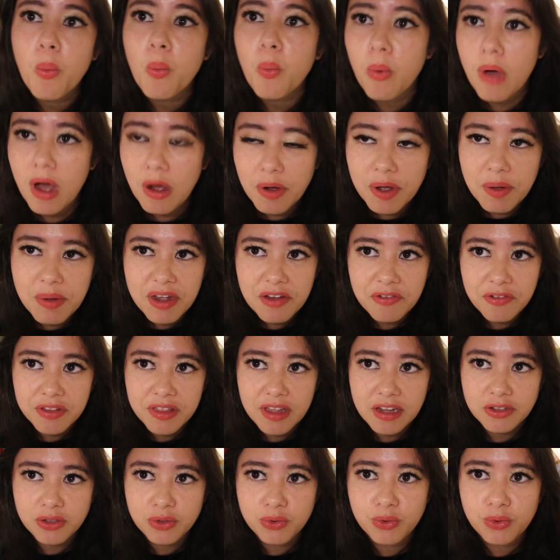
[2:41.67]
While we wait for
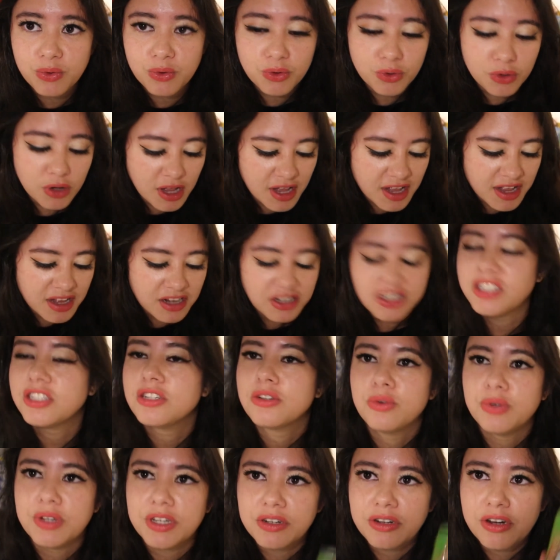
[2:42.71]
that to cool, just a
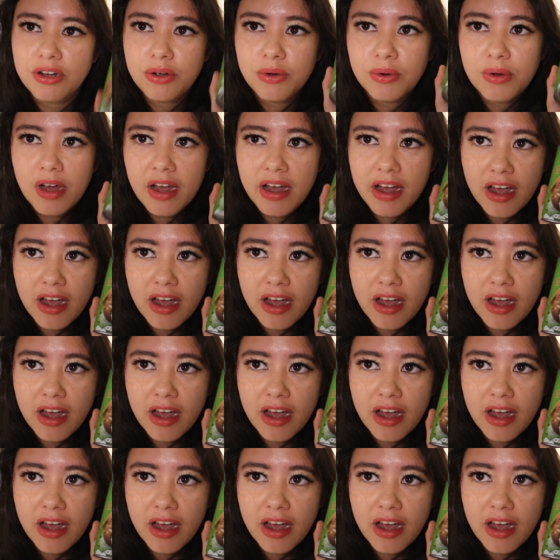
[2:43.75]
quick note,